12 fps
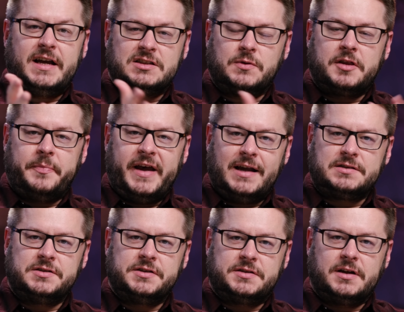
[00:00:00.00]
That's what the
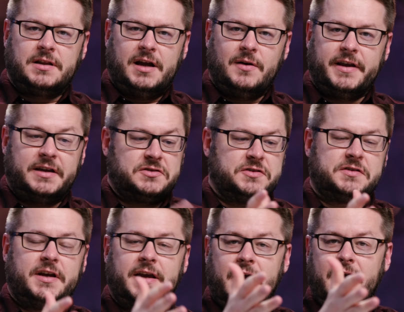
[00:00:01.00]
passage is declaring. It's
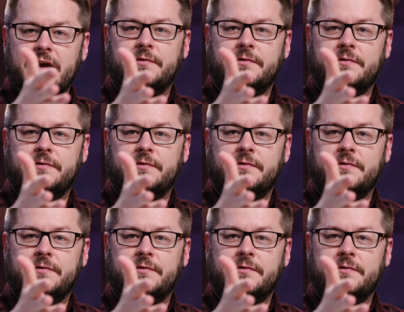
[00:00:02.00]
just saying, hey,